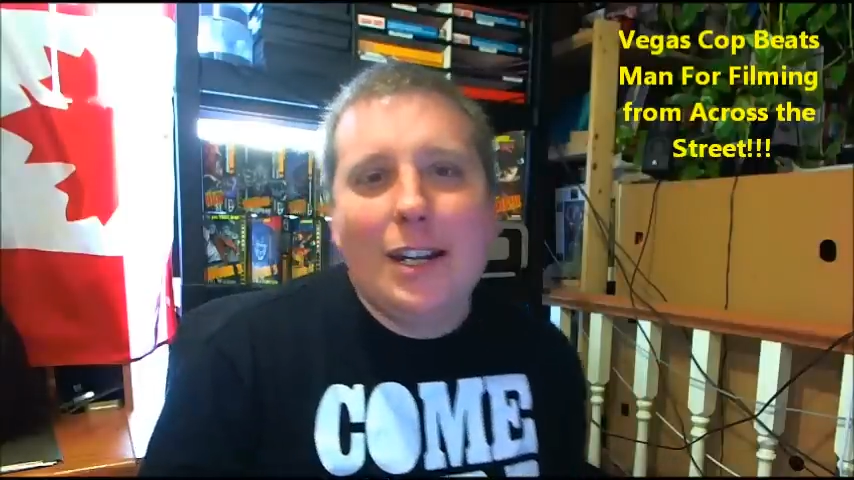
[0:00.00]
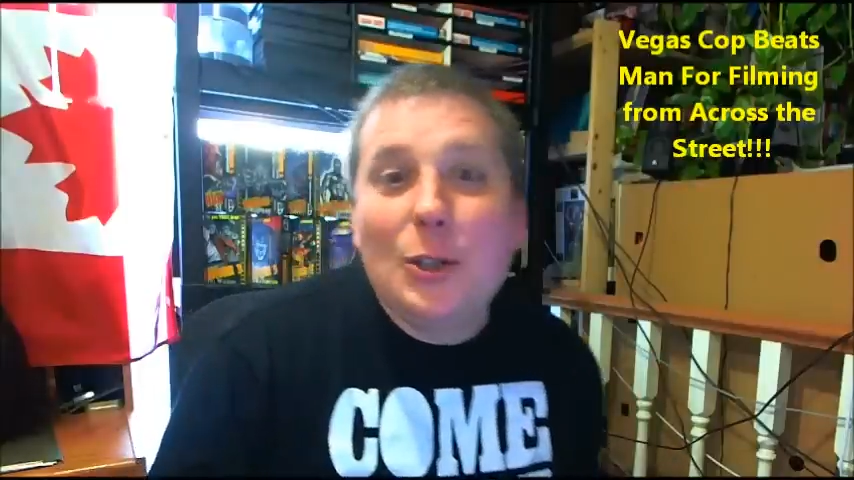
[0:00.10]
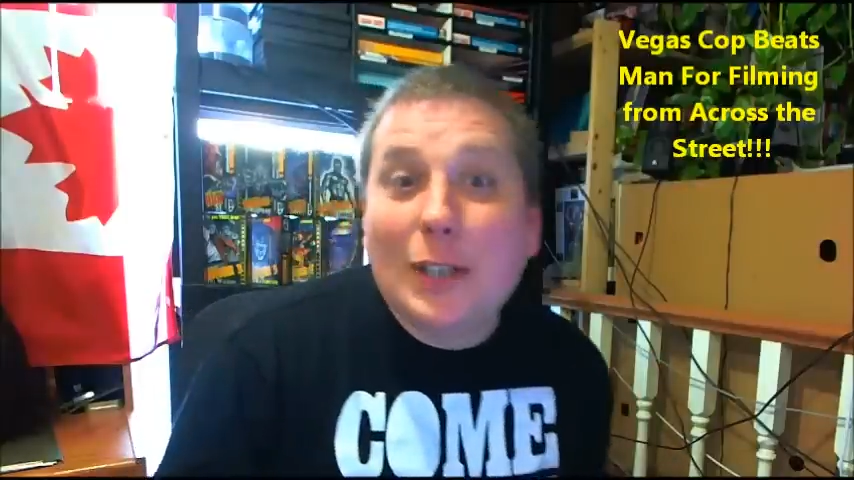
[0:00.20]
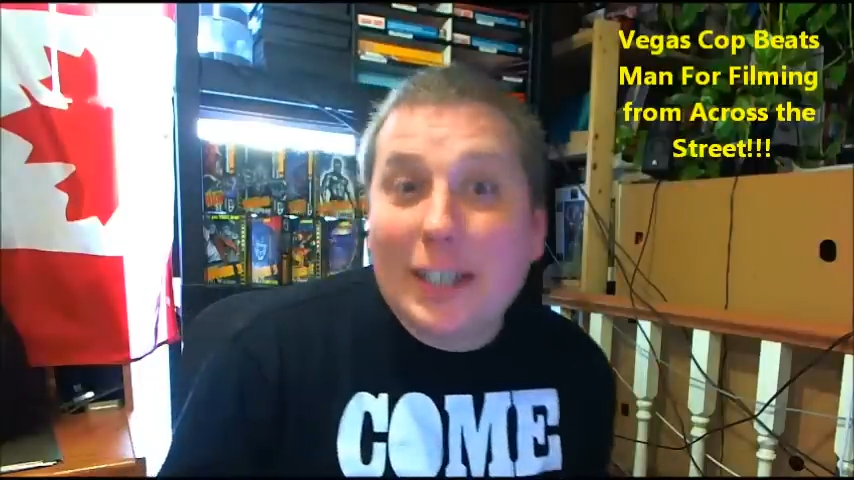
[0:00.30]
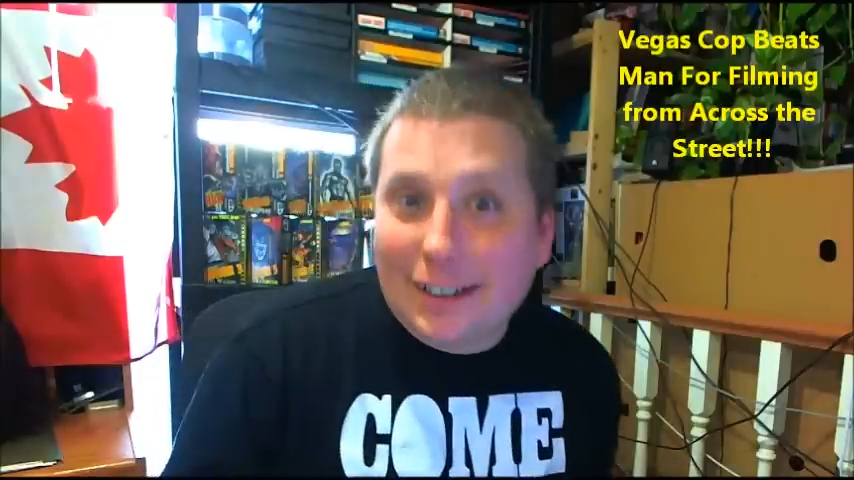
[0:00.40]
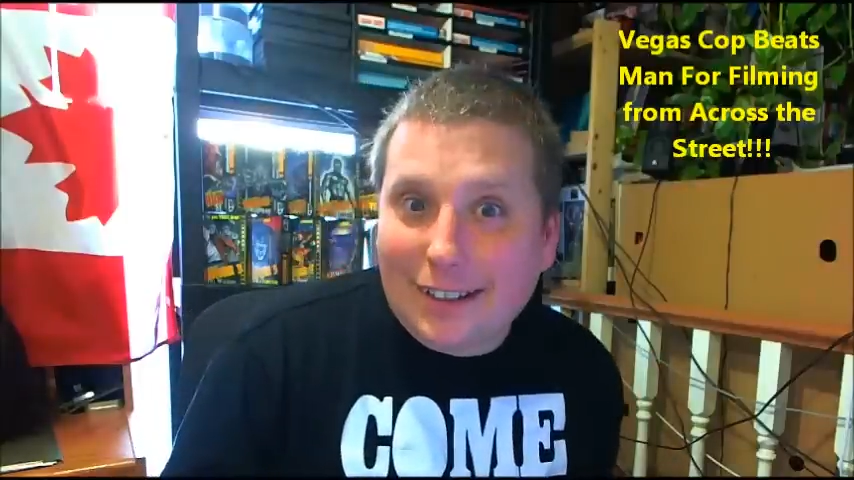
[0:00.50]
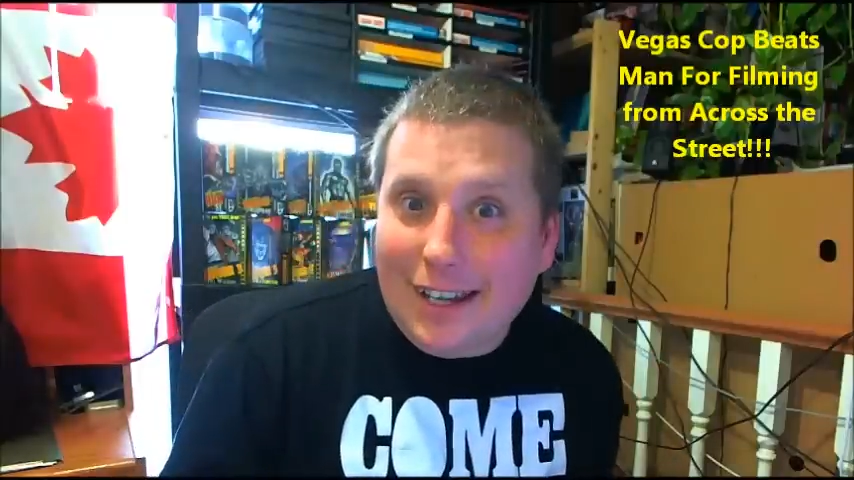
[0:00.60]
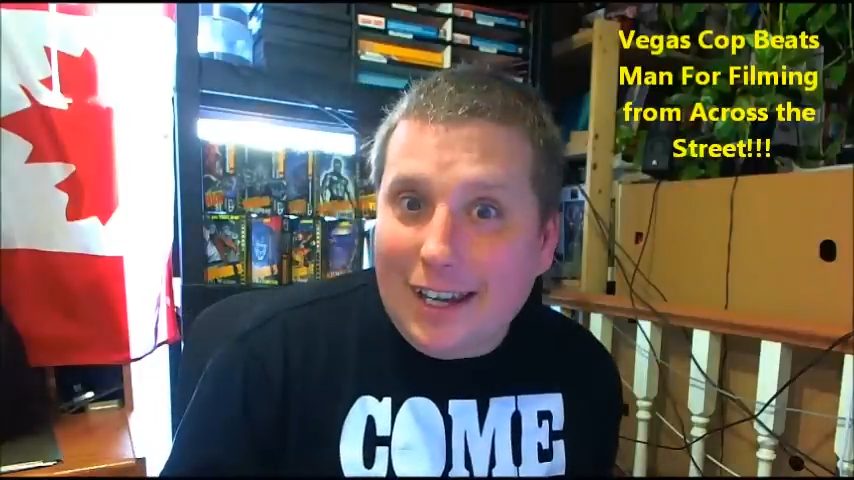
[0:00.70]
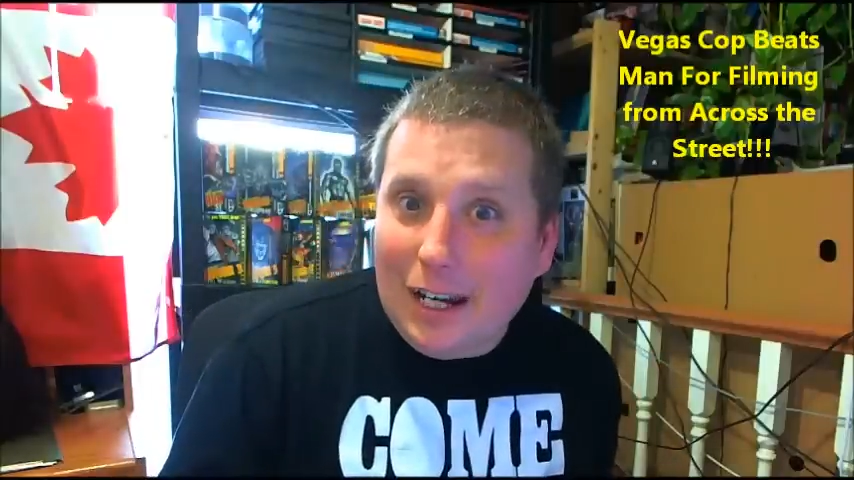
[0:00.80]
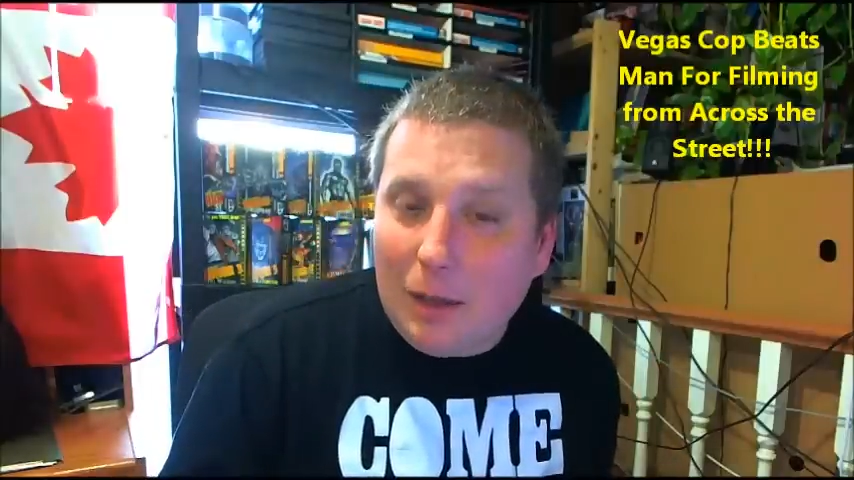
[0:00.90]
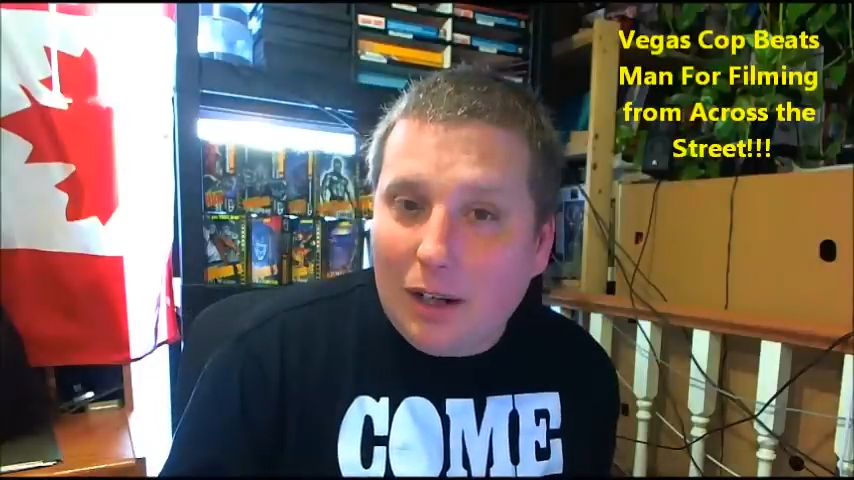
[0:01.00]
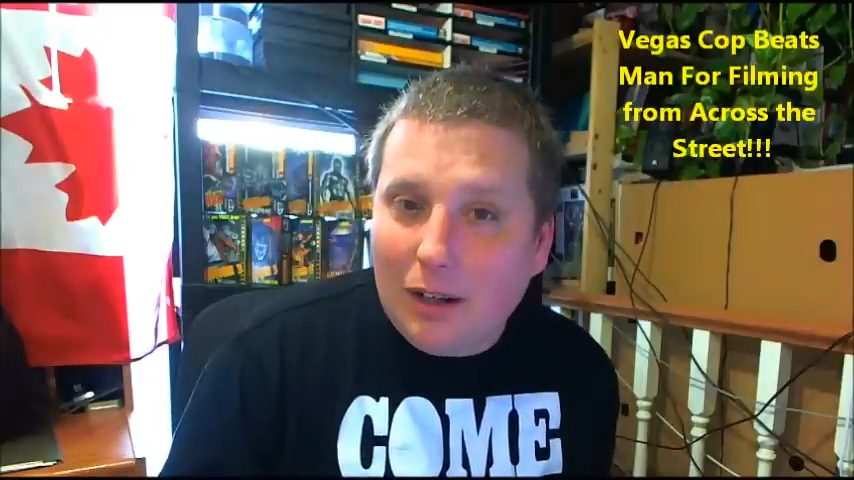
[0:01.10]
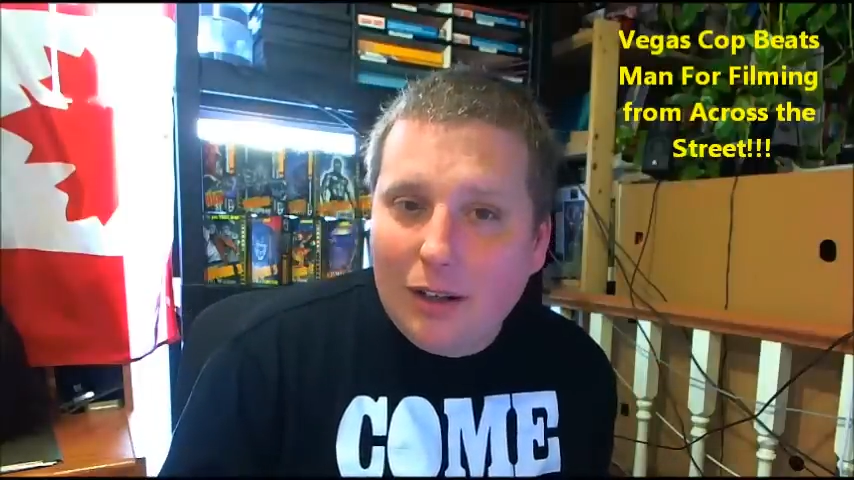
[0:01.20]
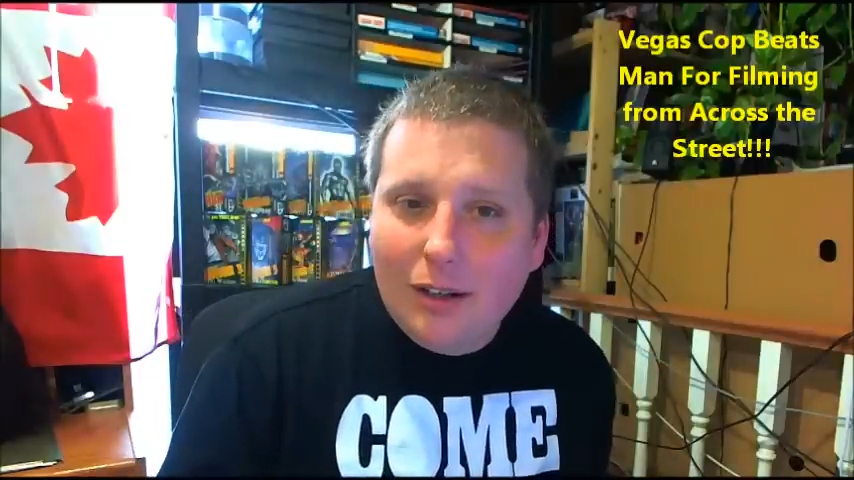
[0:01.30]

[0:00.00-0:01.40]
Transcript: to kick the camera,